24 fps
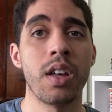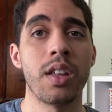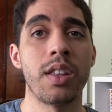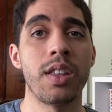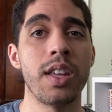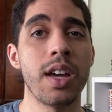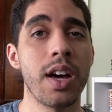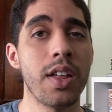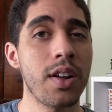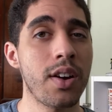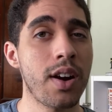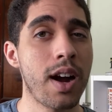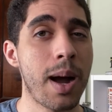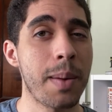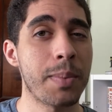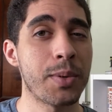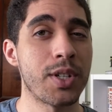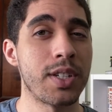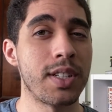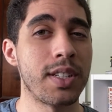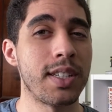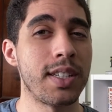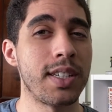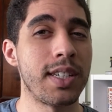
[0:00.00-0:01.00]
The other
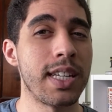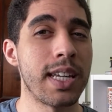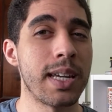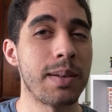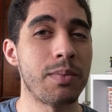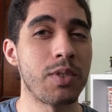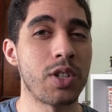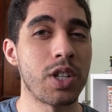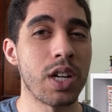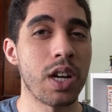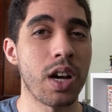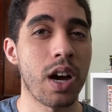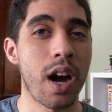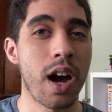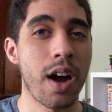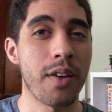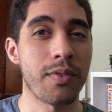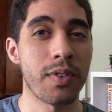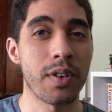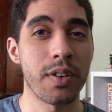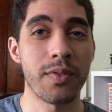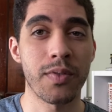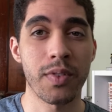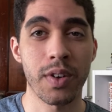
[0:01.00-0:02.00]
option in the DMG
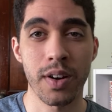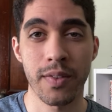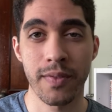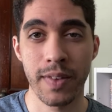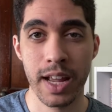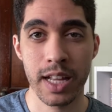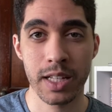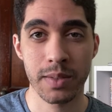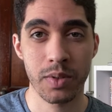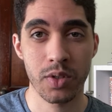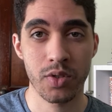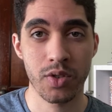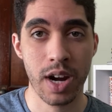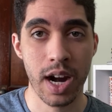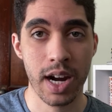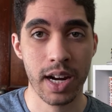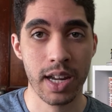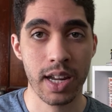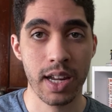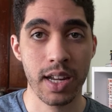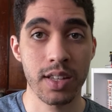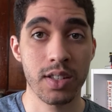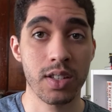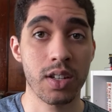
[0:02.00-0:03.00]
offered for advancement
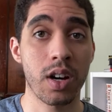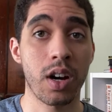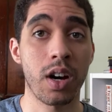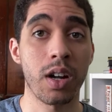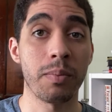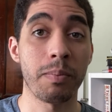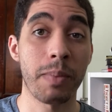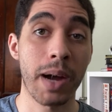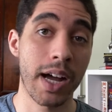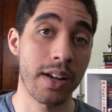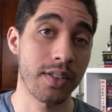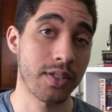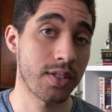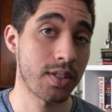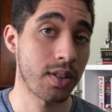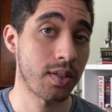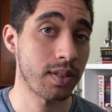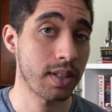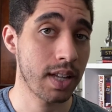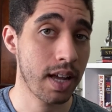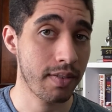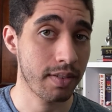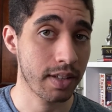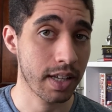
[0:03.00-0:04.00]
tracking is called
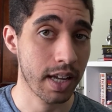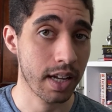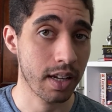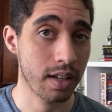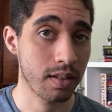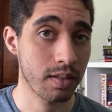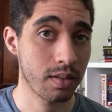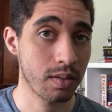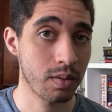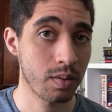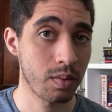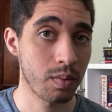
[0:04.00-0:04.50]
milestone leveling,